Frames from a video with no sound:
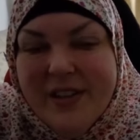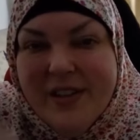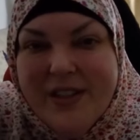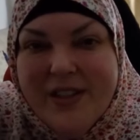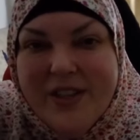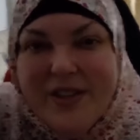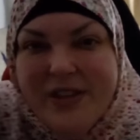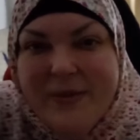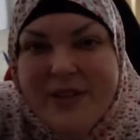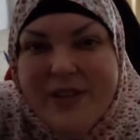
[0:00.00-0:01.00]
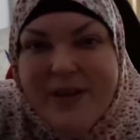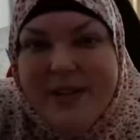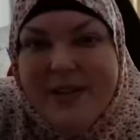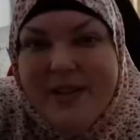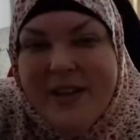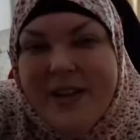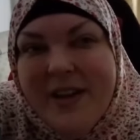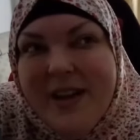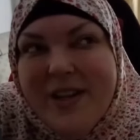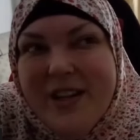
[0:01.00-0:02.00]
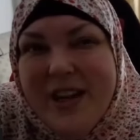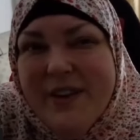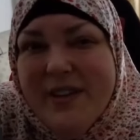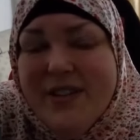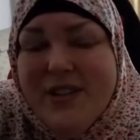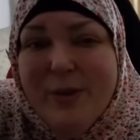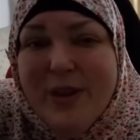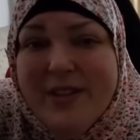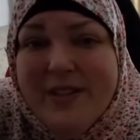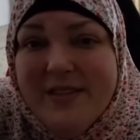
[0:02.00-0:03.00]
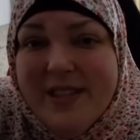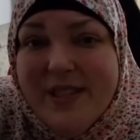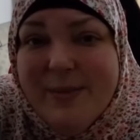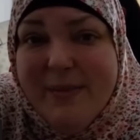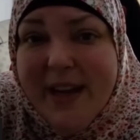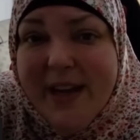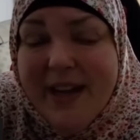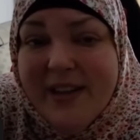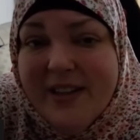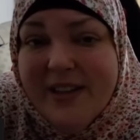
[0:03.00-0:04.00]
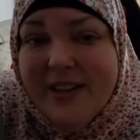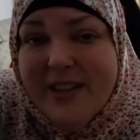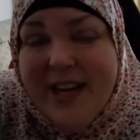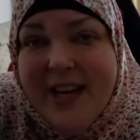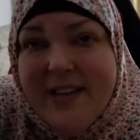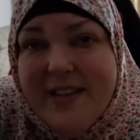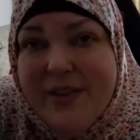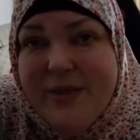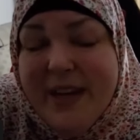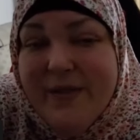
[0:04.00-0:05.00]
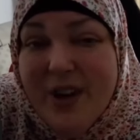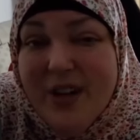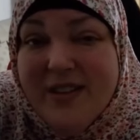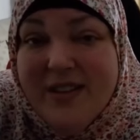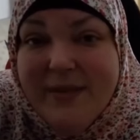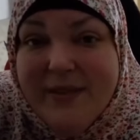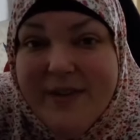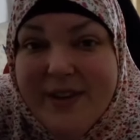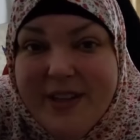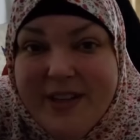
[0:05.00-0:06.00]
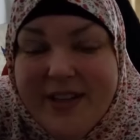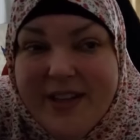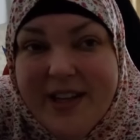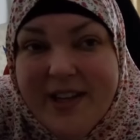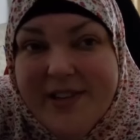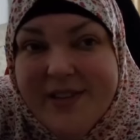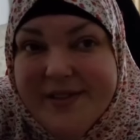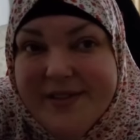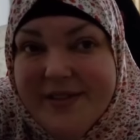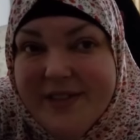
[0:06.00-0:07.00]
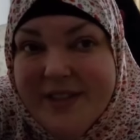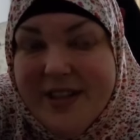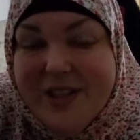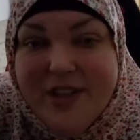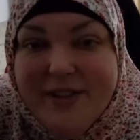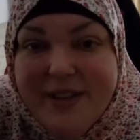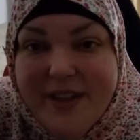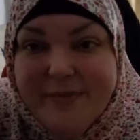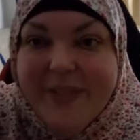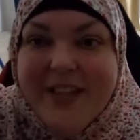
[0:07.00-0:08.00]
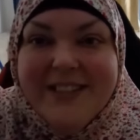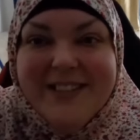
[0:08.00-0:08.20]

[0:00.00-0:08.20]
You're annoying. To Starbucks. I actually haven't gone to Starbucks since being back here. Liar. And I used my gift cards that I was given, and that's it. And I shouldn't have done that.